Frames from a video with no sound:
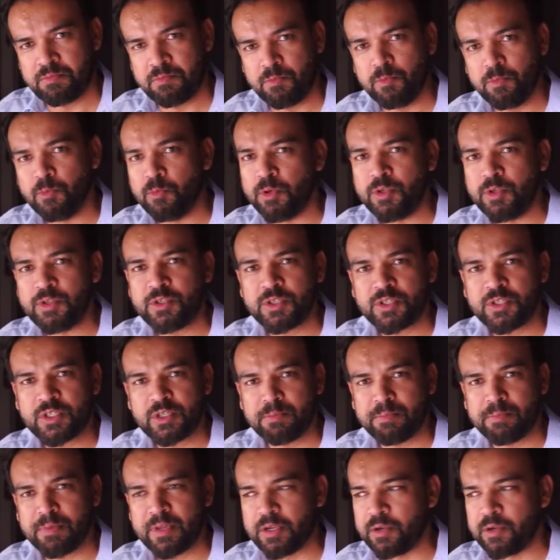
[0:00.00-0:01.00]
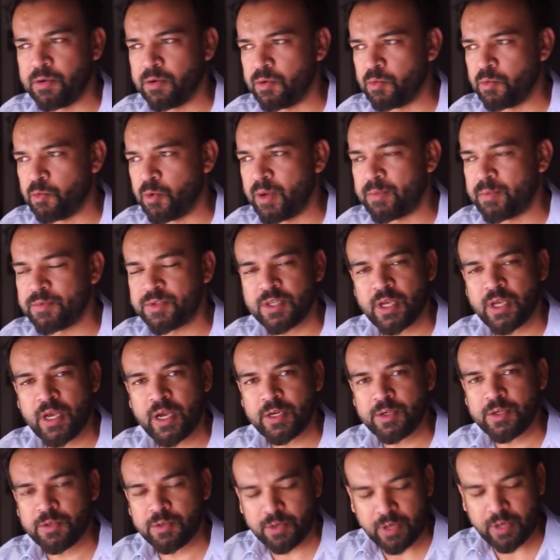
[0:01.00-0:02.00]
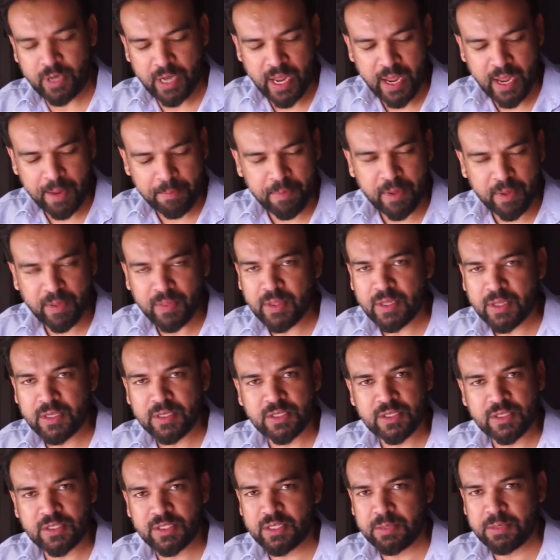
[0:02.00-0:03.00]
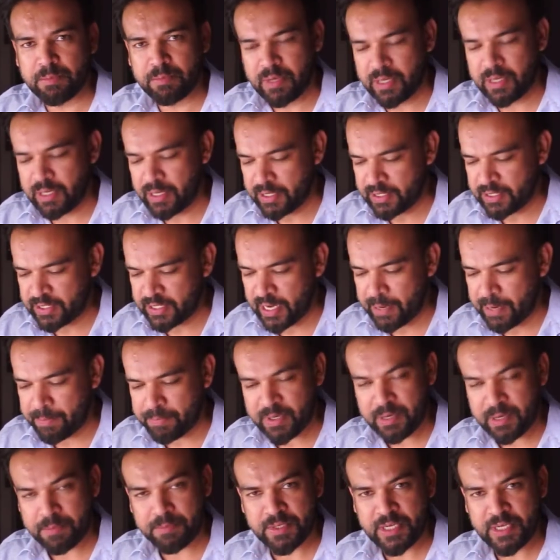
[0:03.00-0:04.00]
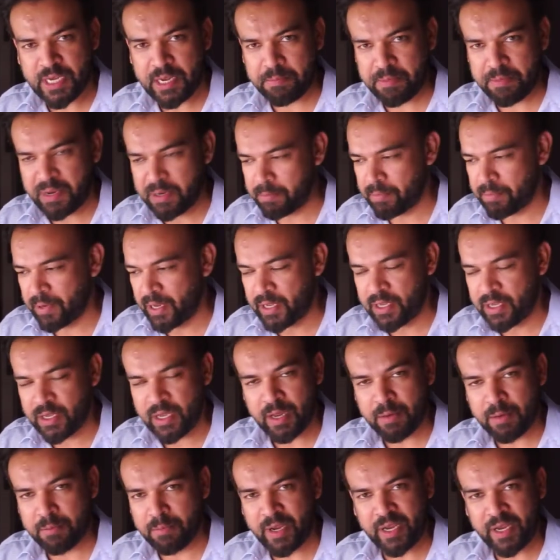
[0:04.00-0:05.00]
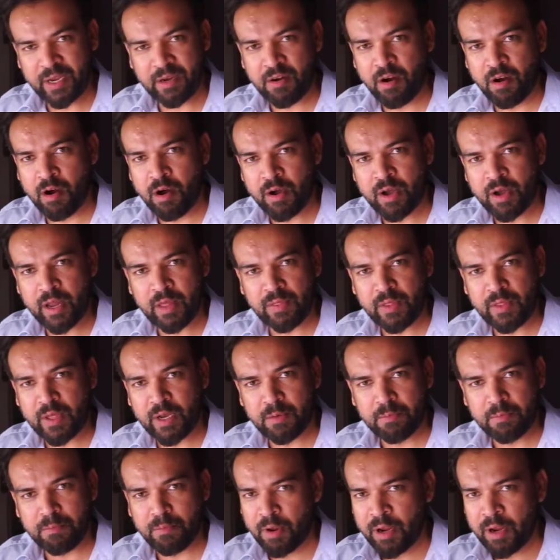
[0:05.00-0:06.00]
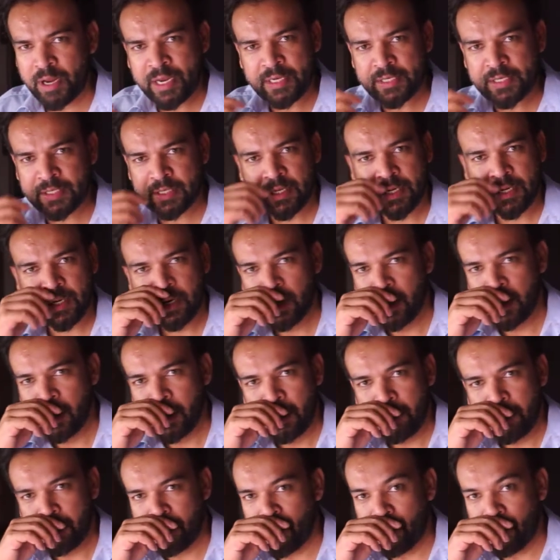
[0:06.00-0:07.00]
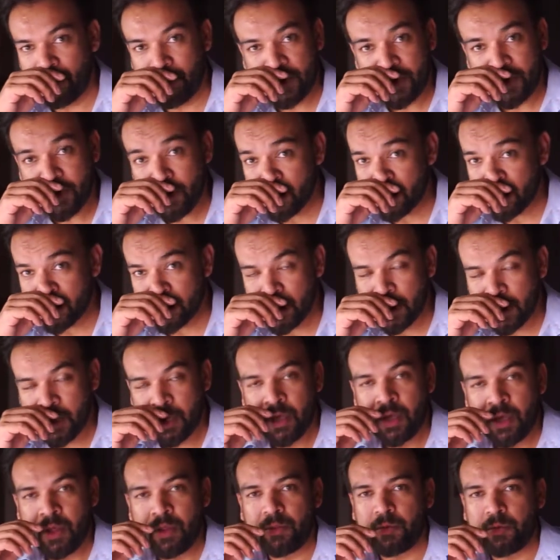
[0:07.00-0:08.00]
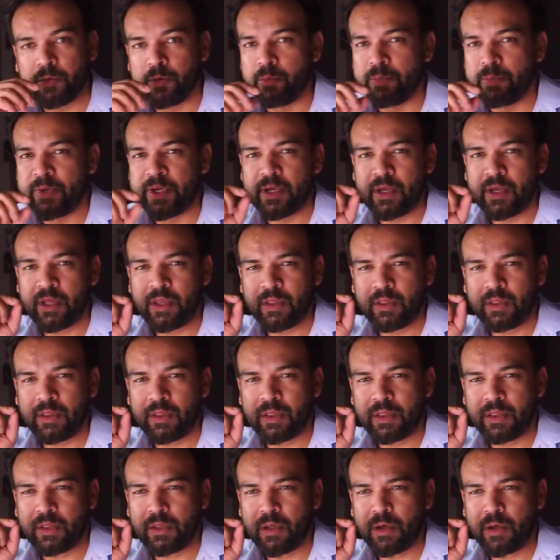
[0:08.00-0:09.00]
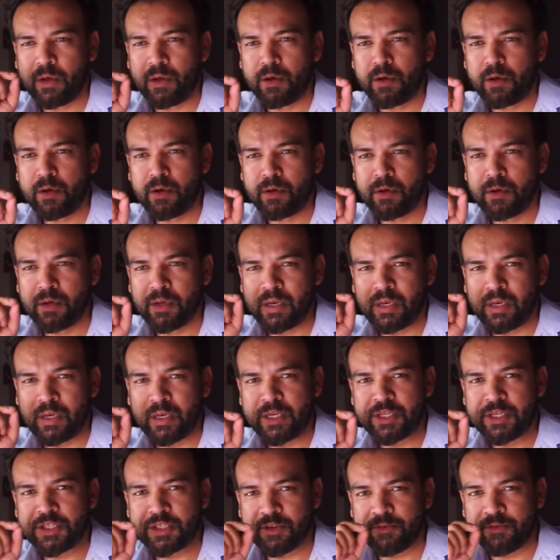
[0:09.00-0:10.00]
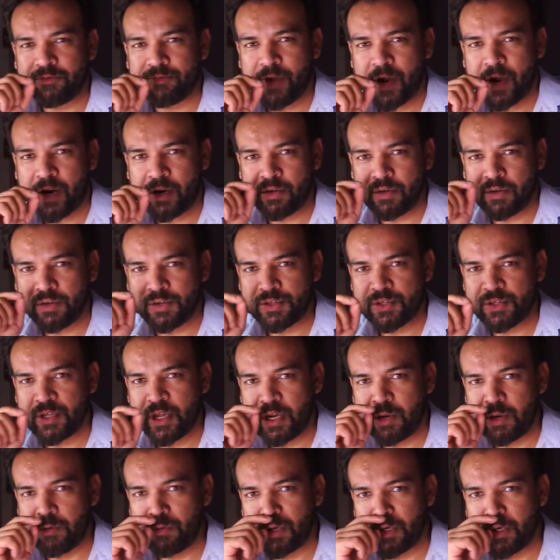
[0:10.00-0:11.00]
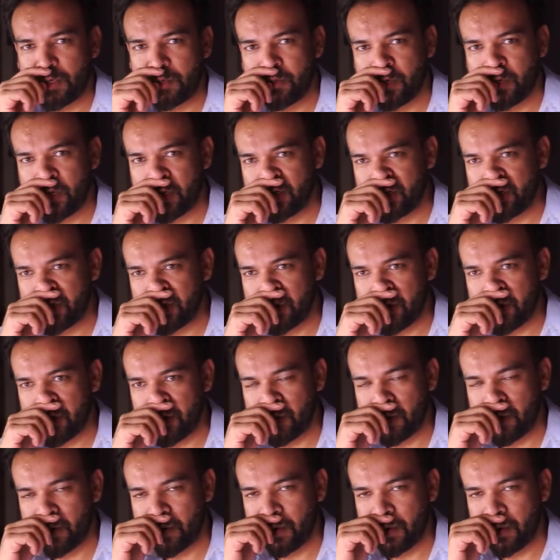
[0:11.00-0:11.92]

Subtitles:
Would you just simply go to a website or an app and then just simply tap and pay by card and then buy it? Probably not. There will be a long list of factors that you need to consider.